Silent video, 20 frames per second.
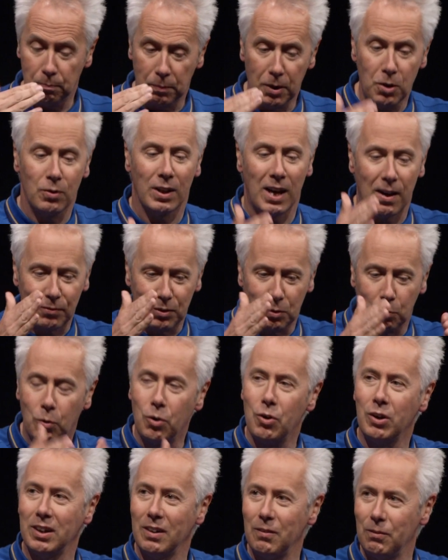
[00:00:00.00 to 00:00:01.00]
both have to
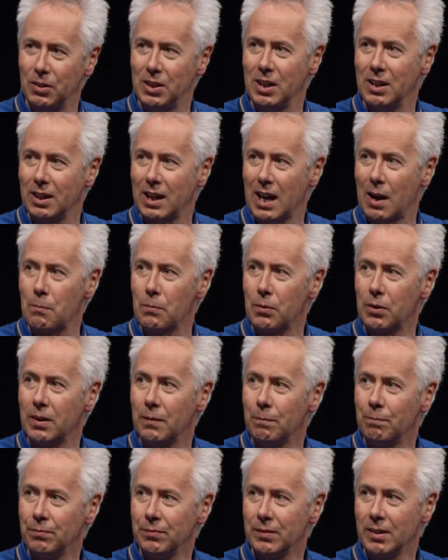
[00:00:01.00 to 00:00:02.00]
work within
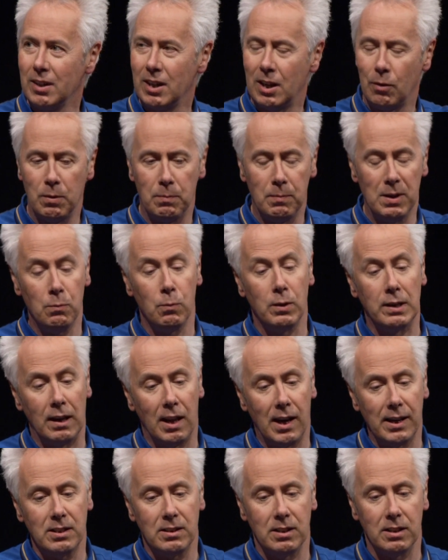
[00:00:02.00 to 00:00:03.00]
camera, and with me with
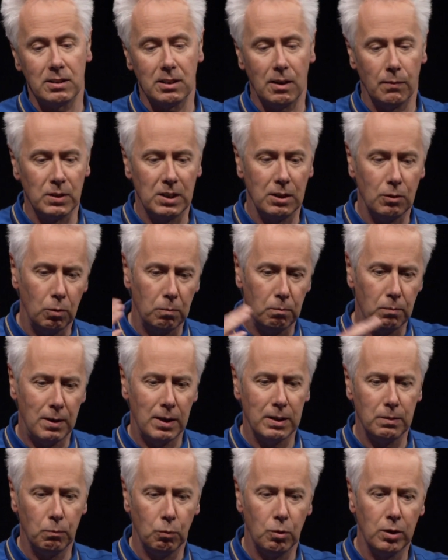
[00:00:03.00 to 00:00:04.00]
lighting, because obviously
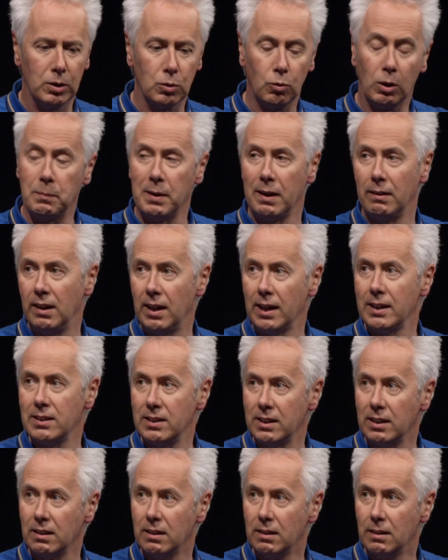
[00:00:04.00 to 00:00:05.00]
my work is all about
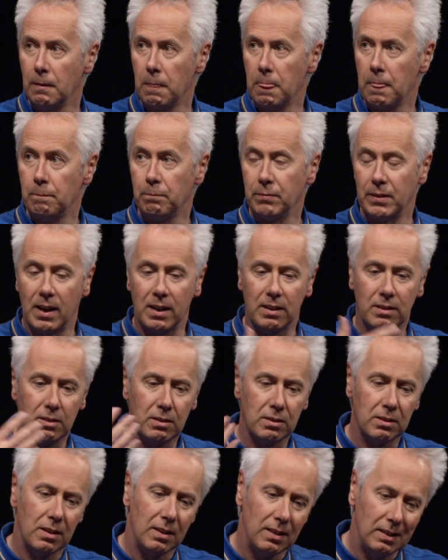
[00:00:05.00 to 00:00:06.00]
lighting.
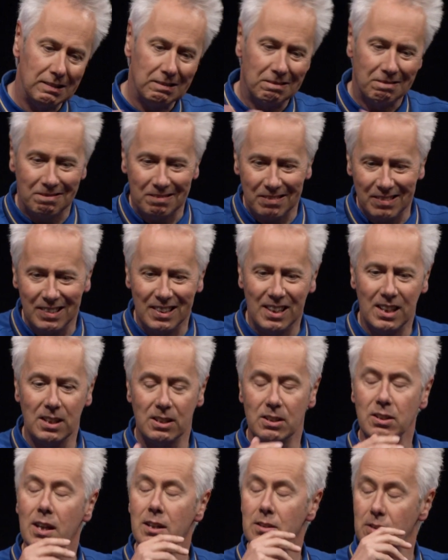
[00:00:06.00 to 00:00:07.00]
And
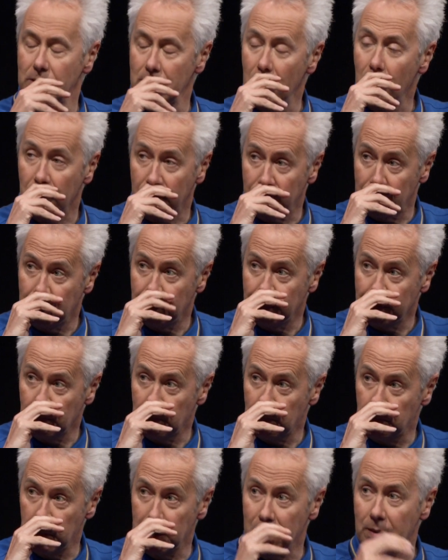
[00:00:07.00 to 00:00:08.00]
it's tough.
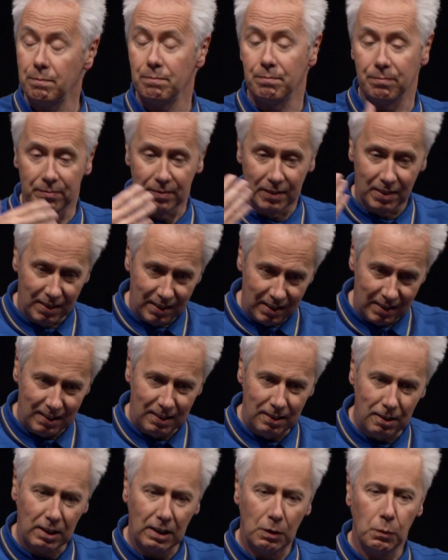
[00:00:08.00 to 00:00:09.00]
But
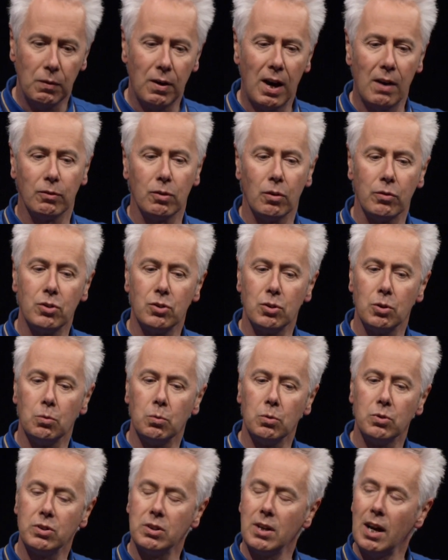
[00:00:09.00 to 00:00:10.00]
luckily we have got the
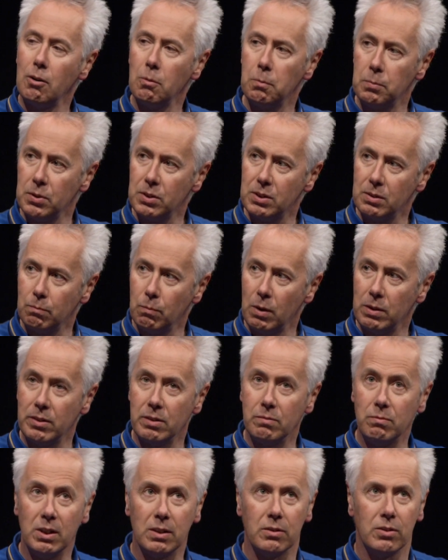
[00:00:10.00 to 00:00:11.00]
tools to help us when
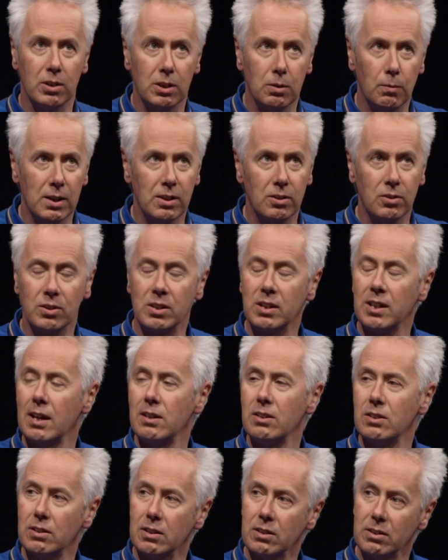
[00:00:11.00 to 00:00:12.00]
the situations are
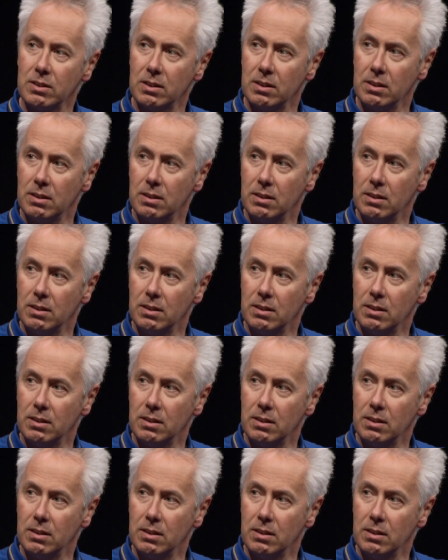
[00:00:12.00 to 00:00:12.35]
against us.